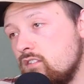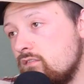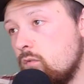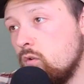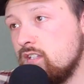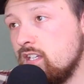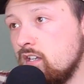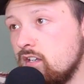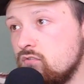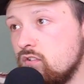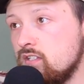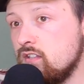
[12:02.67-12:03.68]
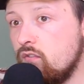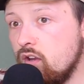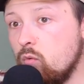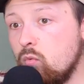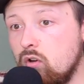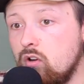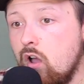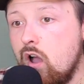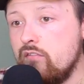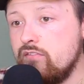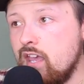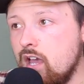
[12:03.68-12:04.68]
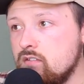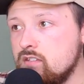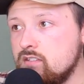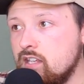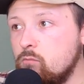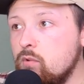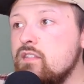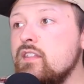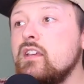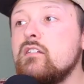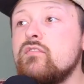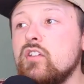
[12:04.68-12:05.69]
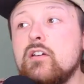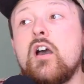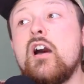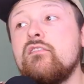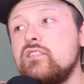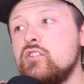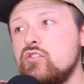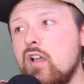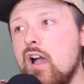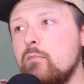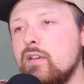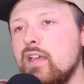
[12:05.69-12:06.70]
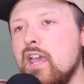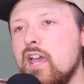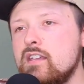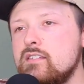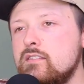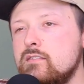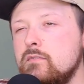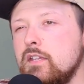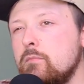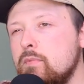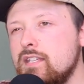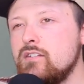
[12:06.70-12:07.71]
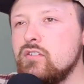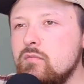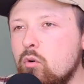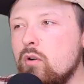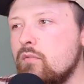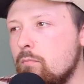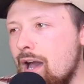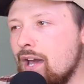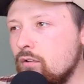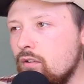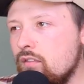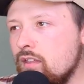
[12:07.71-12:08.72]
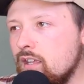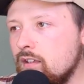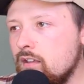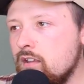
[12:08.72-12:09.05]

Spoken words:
in the 1400s, there were coffee houses. Like we think of the coffee shop as, potentially more of a modern thing.